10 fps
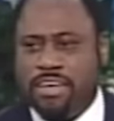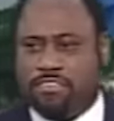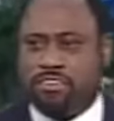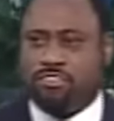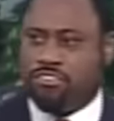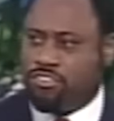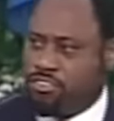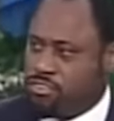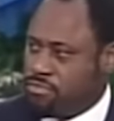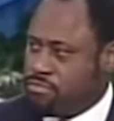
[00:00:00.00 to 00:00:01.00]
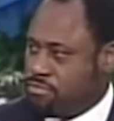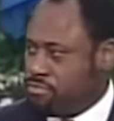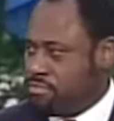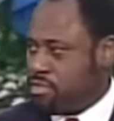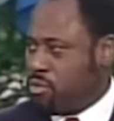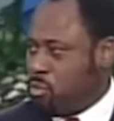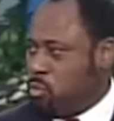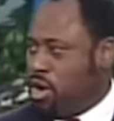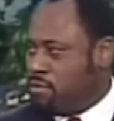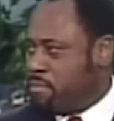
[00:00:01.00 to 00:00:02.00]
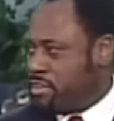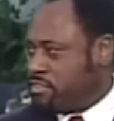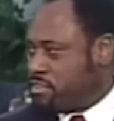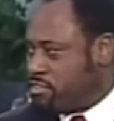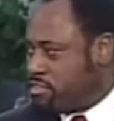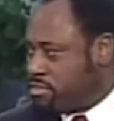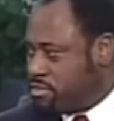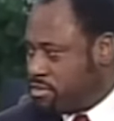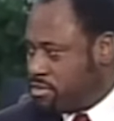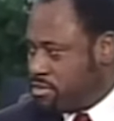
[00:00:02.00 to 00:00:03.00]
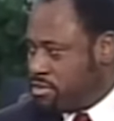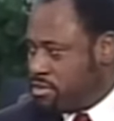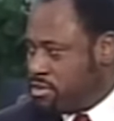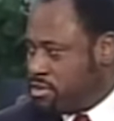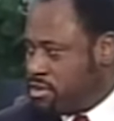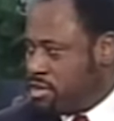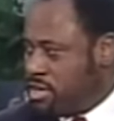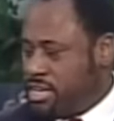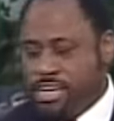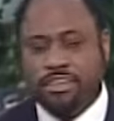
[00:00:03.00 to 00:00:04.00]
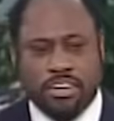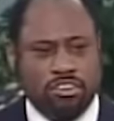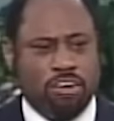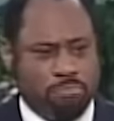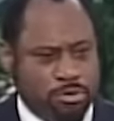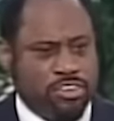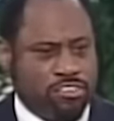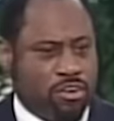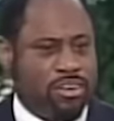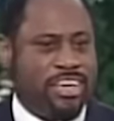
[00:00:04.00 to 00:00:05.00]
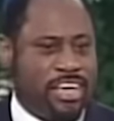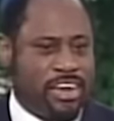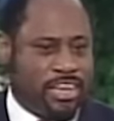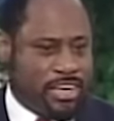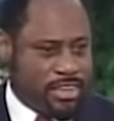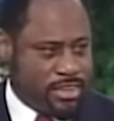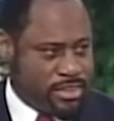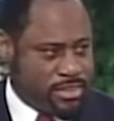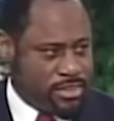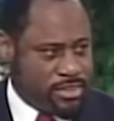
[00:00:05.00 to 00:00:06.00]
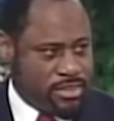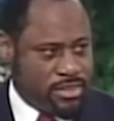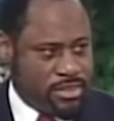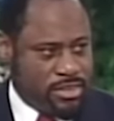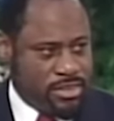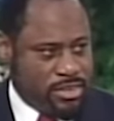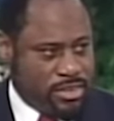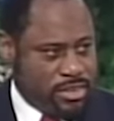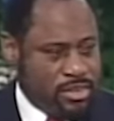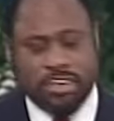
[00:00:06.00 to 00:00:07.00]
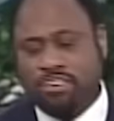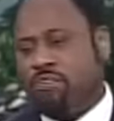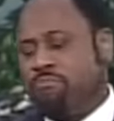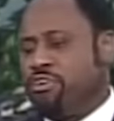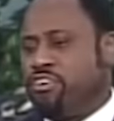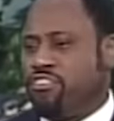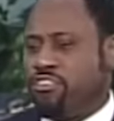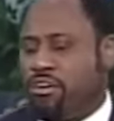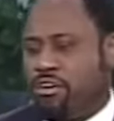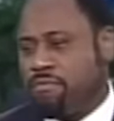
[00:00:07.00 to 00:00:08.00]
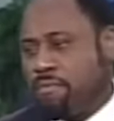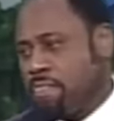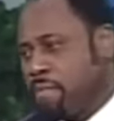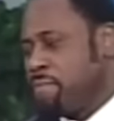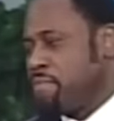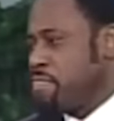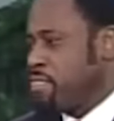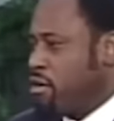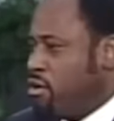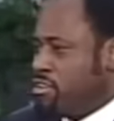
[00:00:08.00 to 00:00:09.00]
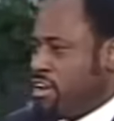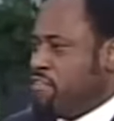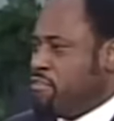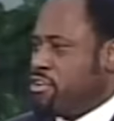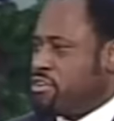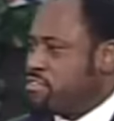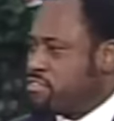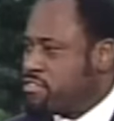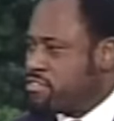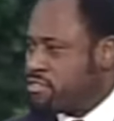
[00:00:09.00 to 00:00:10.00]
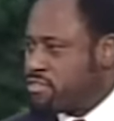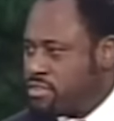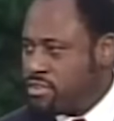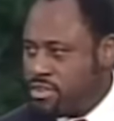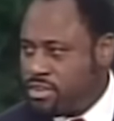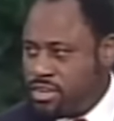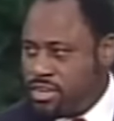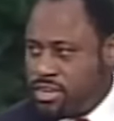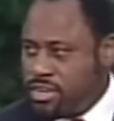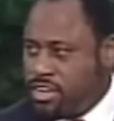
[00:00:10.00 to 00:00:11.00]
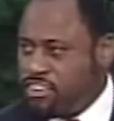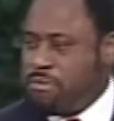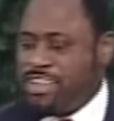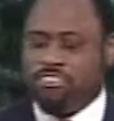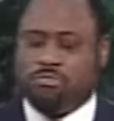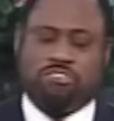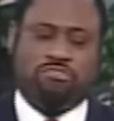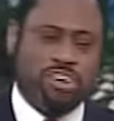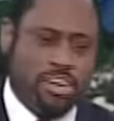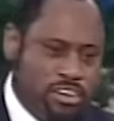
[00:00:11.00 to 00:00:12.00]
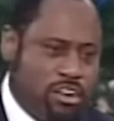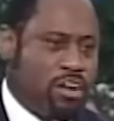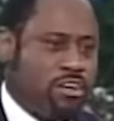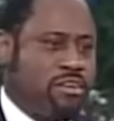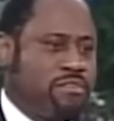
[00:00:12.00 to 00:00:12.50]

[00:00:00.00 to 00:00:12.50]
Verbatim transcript: message. One message. He did not preach on healing, he did not preach on deliverance. His message was really not